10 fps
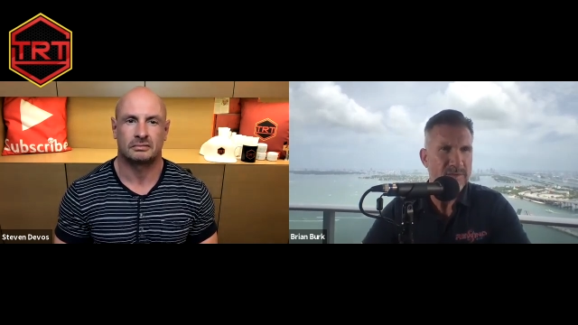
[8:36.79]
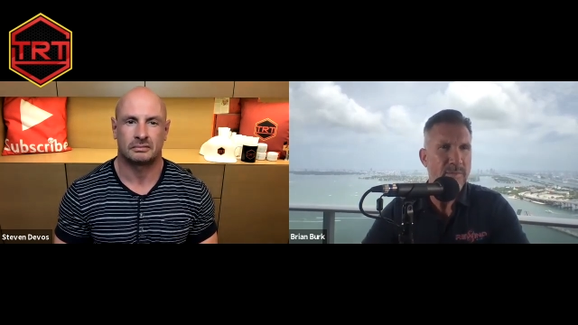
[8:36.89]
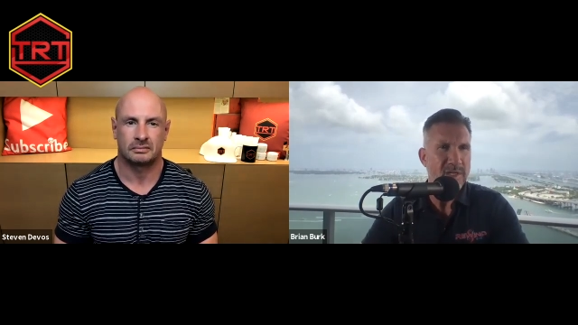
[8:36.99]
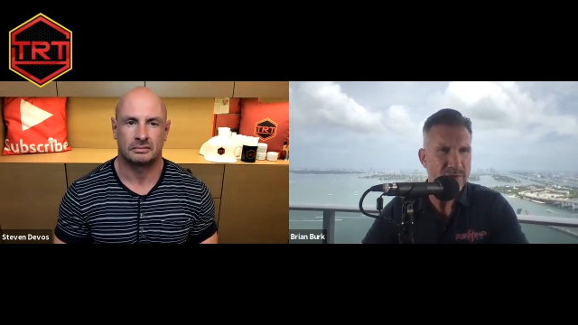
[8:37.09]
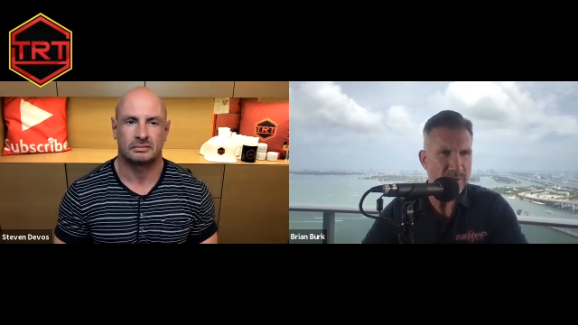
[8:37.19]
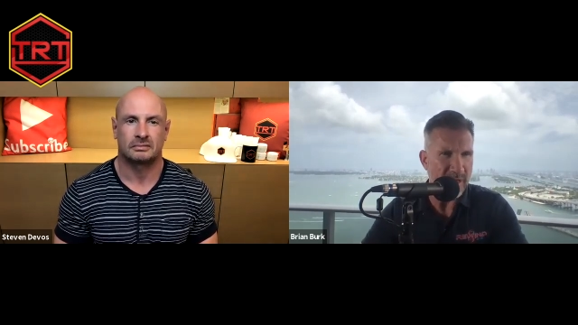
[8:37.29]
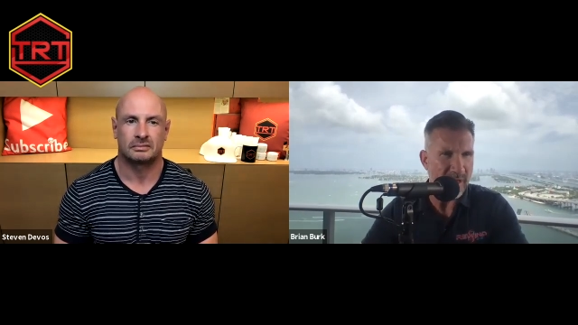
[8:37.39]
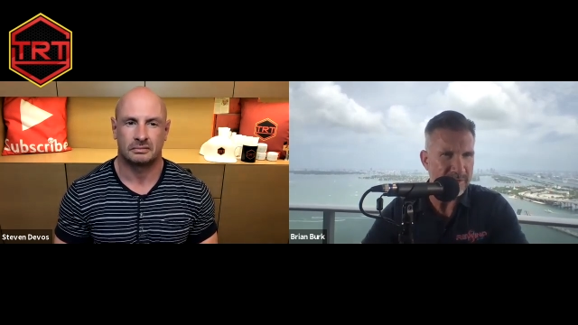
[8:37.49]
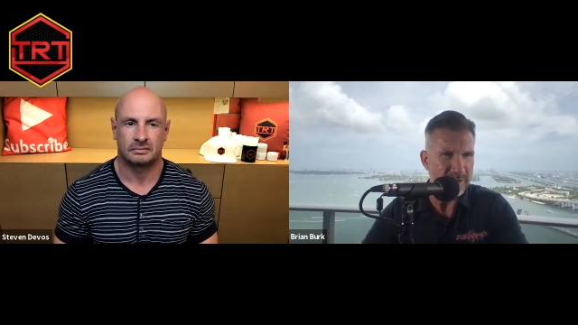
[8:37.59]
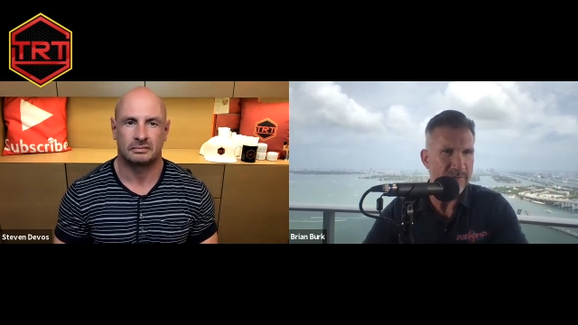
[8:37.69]
Speaker 1: make sure they
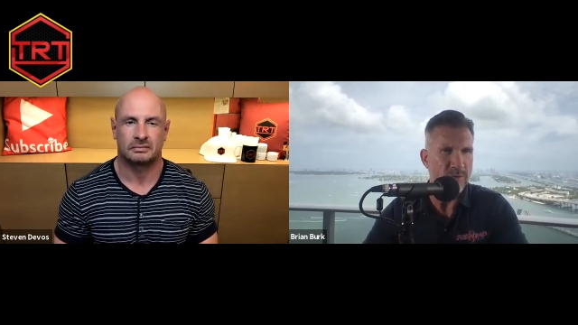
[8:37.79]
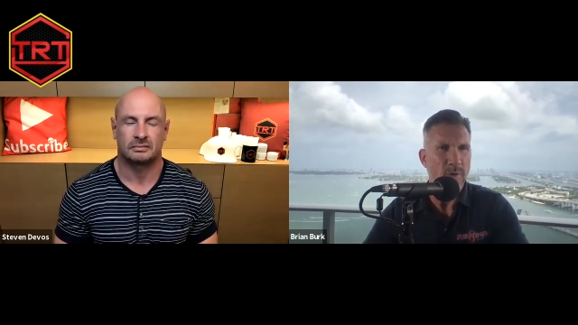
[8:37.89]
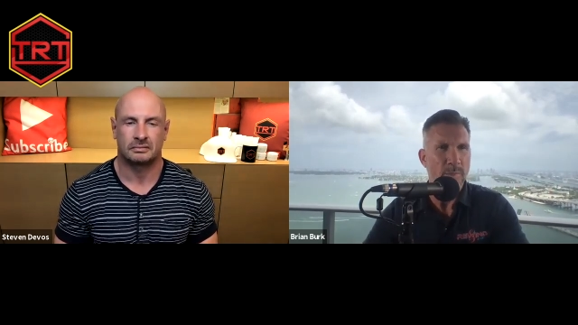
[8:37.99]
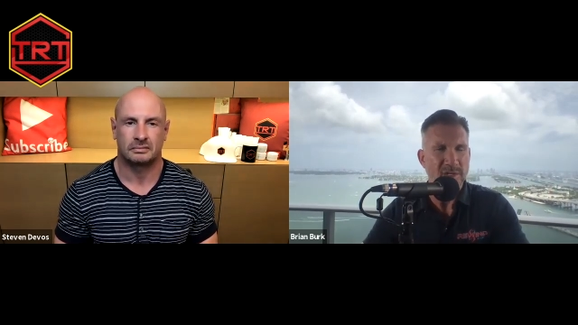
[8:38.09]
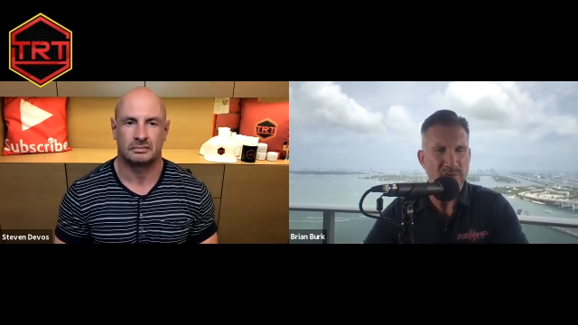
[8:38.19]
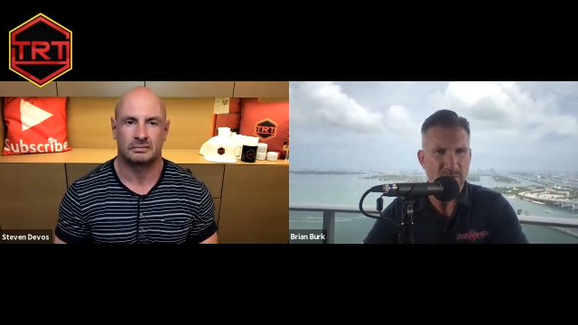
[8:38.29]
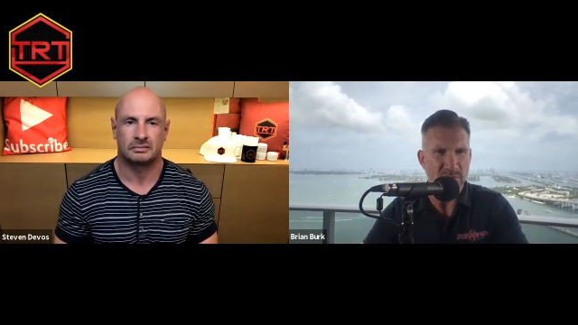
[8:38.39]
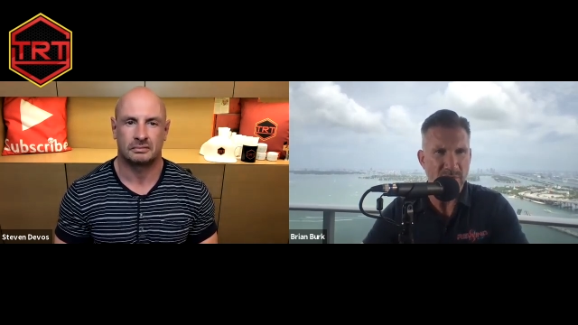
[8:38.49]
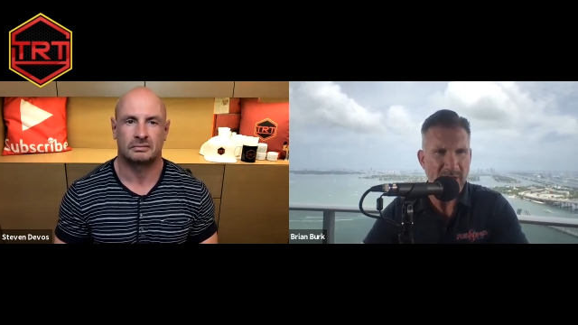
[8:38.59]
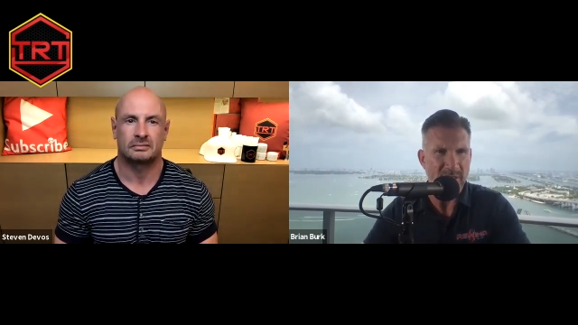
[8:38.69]
have good form make sure
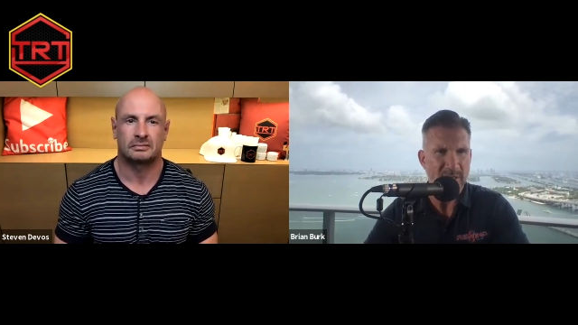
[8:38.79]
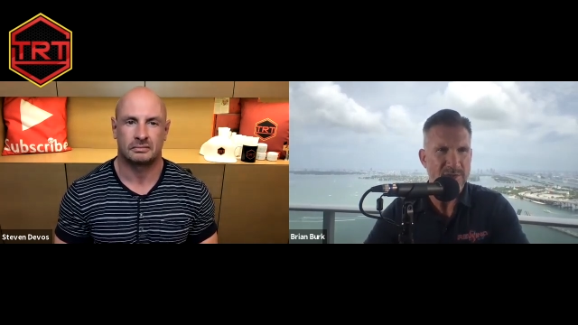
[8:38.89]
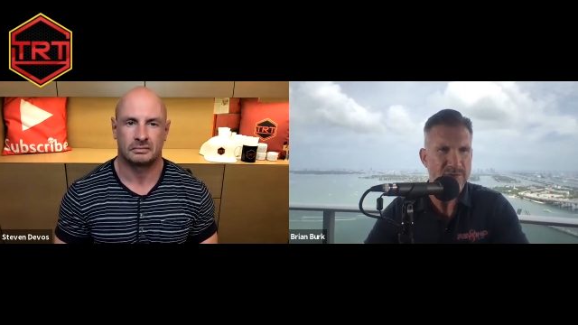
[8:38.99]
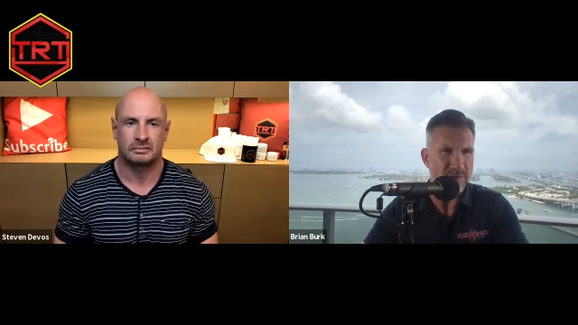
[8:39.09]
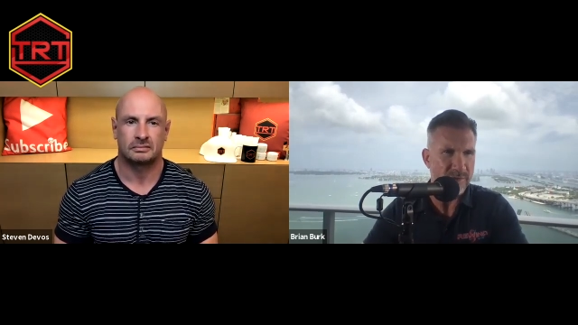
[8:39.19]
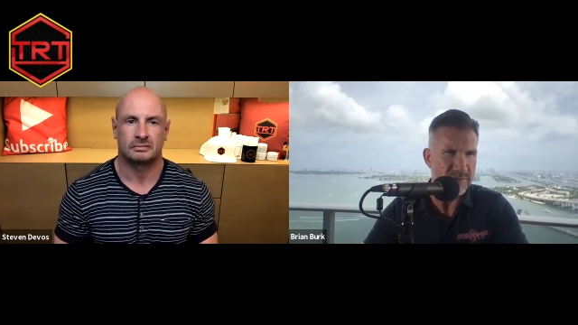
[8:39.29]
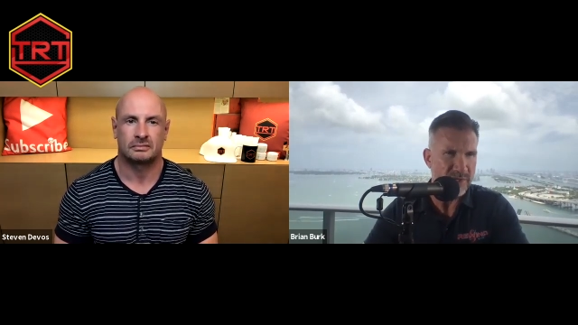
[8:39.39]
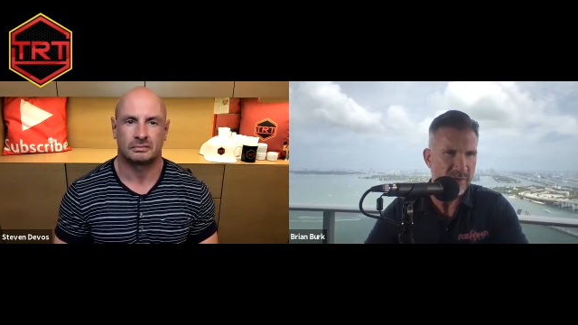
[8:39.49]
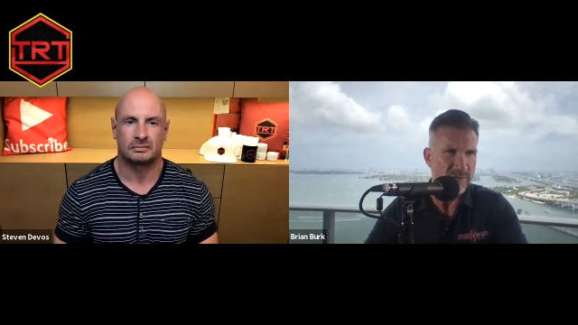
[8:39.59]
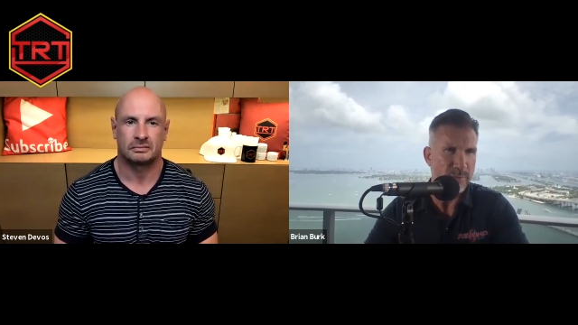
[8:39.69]
they're not going to injure
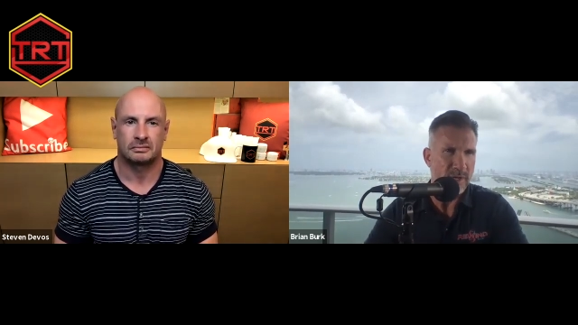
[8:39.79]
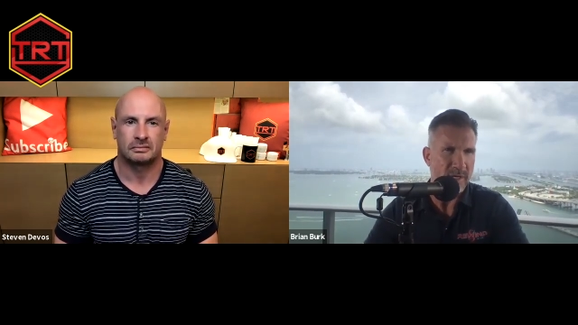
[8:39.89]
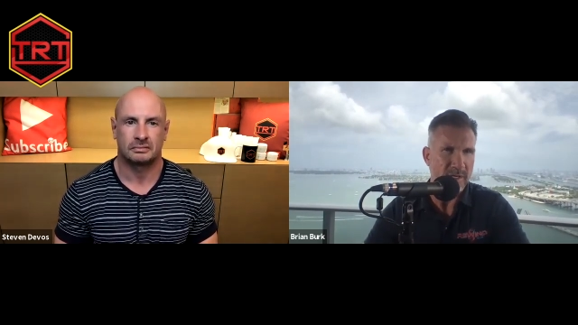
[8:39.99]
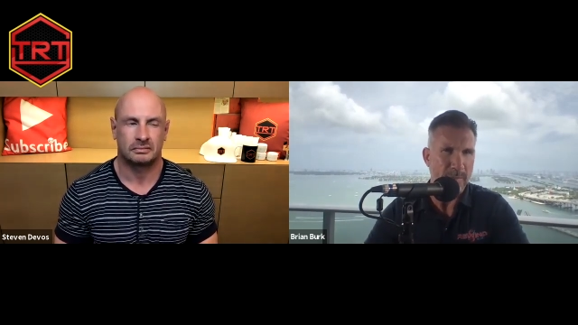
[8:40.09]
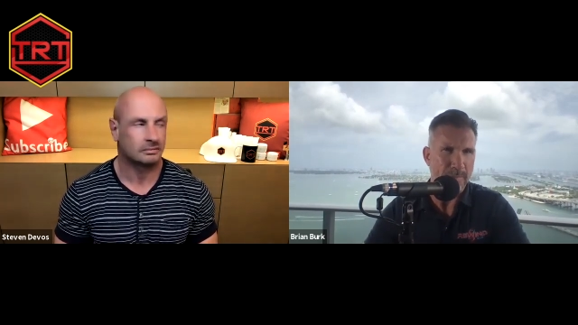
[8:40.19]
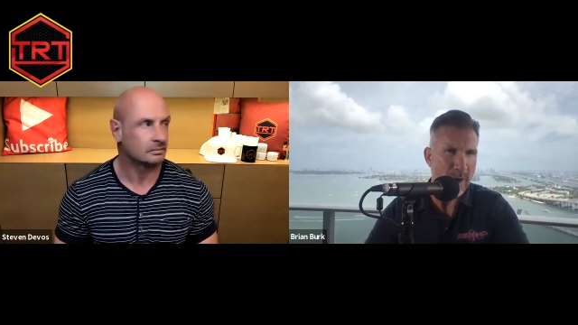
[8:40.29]
themselves but in a